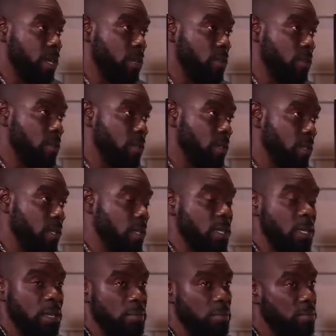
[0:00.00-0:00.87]
You know
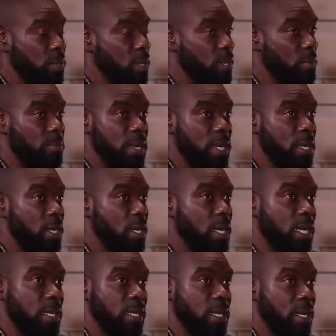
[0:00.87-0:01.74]
and play upon a
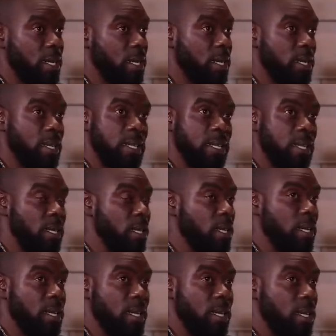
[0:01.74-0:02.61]
lot of
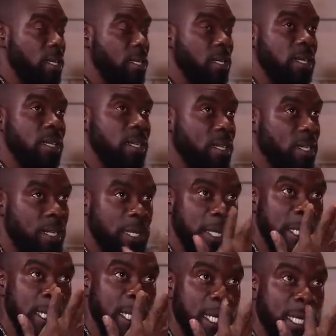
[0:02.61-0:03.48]

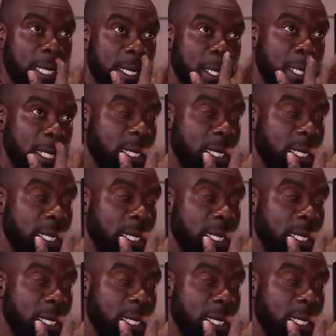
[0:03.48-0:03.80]
the